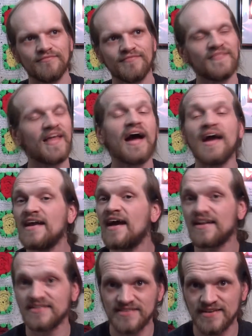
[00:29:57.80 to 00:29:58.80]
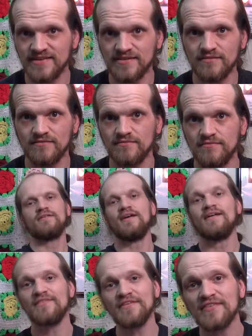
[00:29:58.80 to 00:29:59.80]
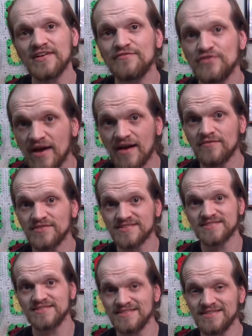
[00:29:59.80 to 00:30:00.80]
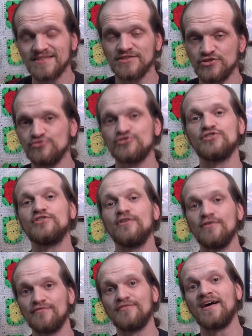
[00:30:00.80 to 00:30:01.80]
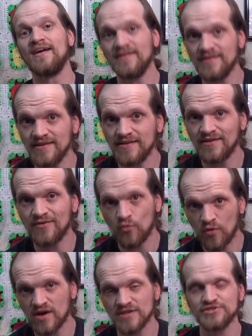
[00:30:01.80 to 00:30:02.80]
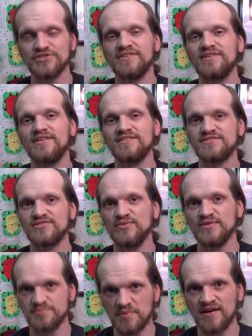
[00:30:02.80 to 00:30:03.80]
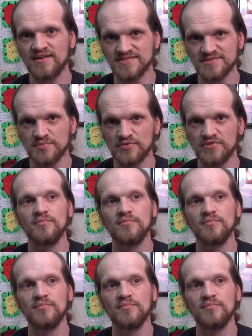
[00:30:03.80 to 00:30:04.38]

9 out of 10. And I think that if you haven't seen it, you should go find it and watch it as soon as possible,